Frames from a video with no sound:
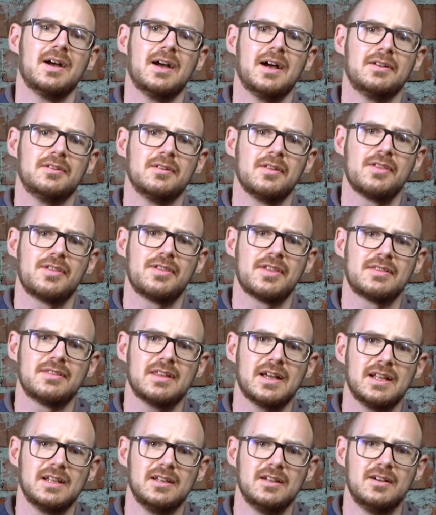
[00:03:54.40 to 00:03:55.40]
Another thing
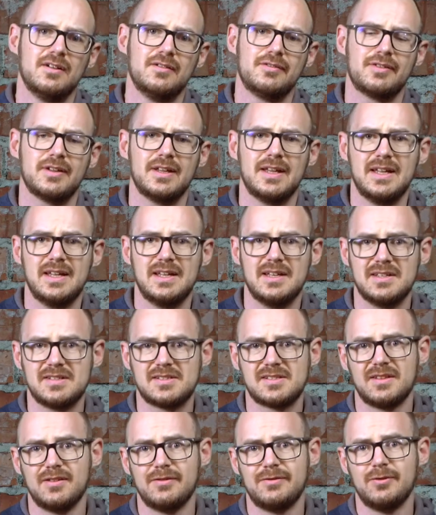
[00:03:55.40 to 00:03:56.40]
that I love
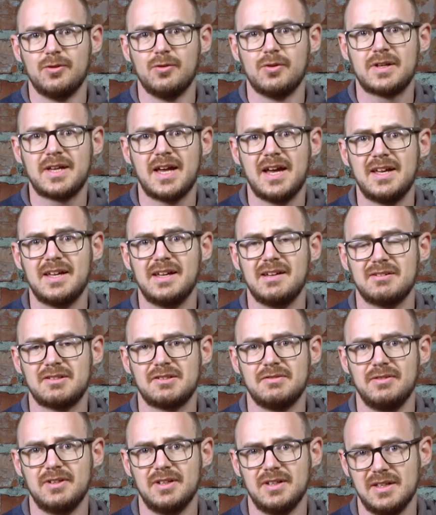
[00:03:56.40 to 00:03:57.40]
is the 4K out
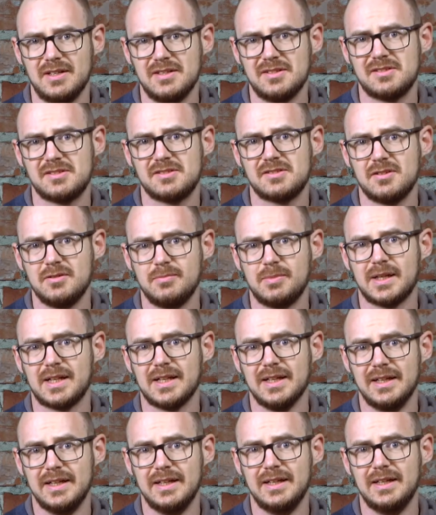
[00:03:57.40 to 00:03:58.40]
of it is super
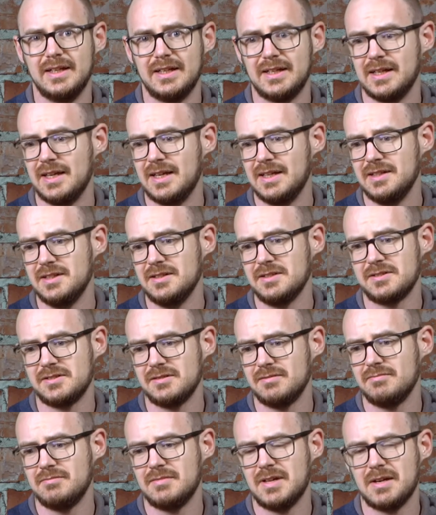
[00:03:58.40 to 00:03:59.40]
clean. It is
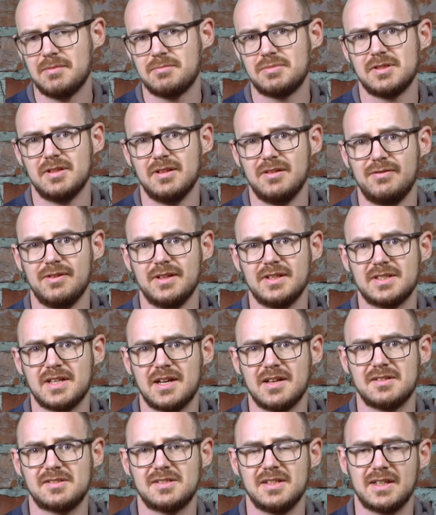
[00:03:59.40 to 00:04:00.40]
absolutely
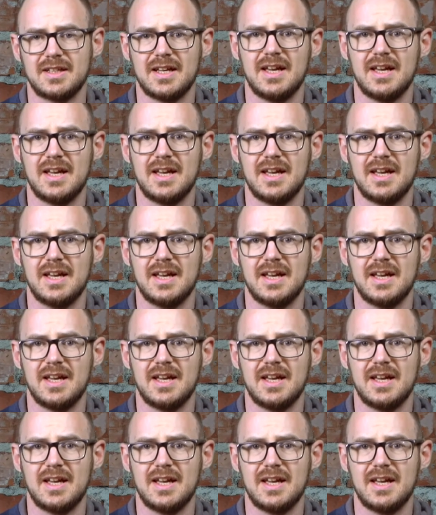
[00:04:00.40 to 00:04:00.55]
fantastic,